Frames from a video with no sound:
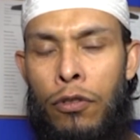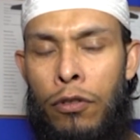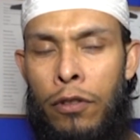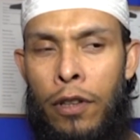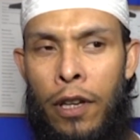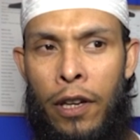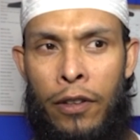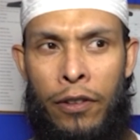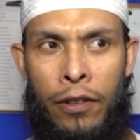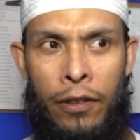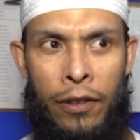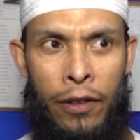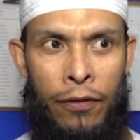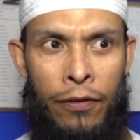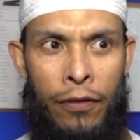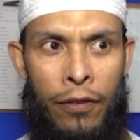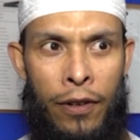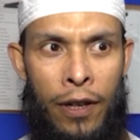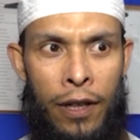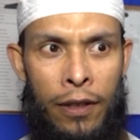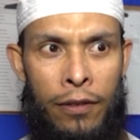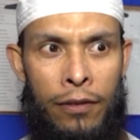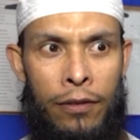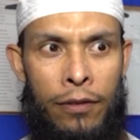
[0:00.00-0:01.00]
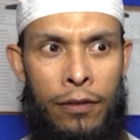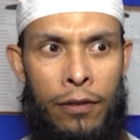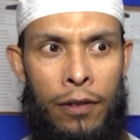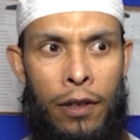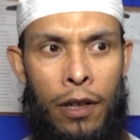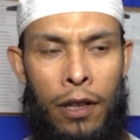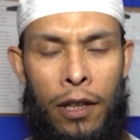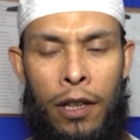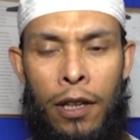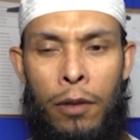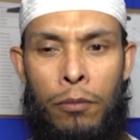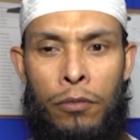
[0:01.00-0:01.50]
2005,
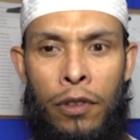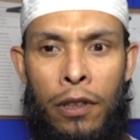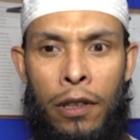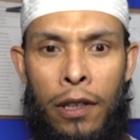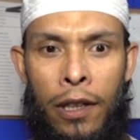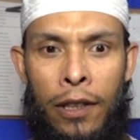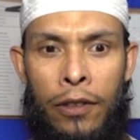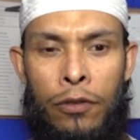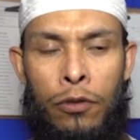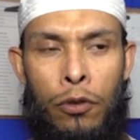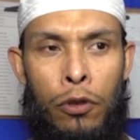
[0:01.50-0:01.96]
alhamdulillah.